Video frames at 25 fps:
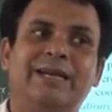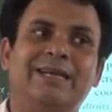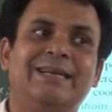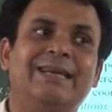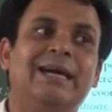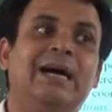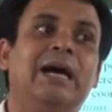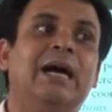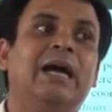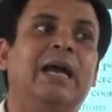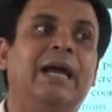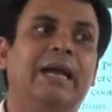the
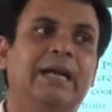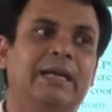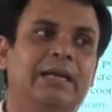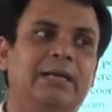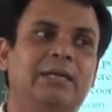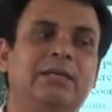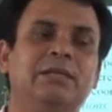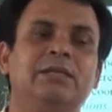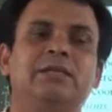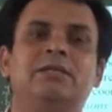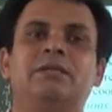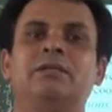
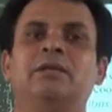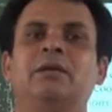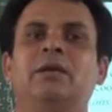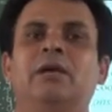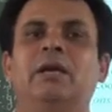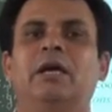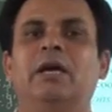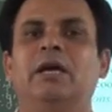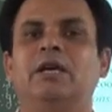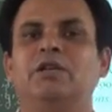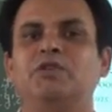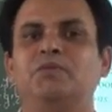data at
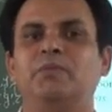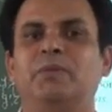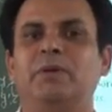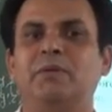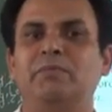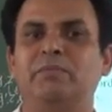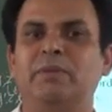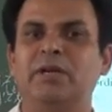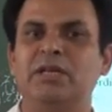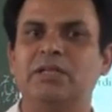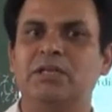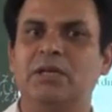least
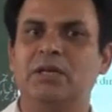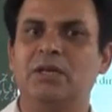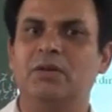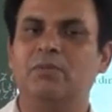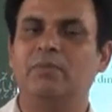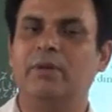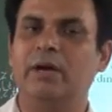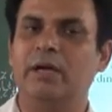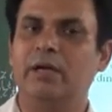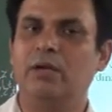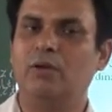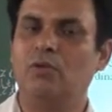has been
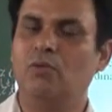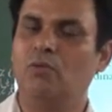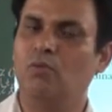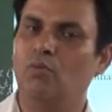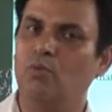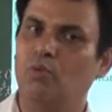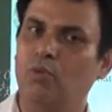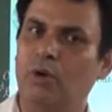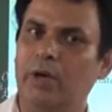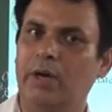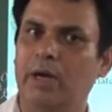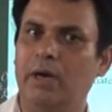measured
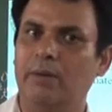by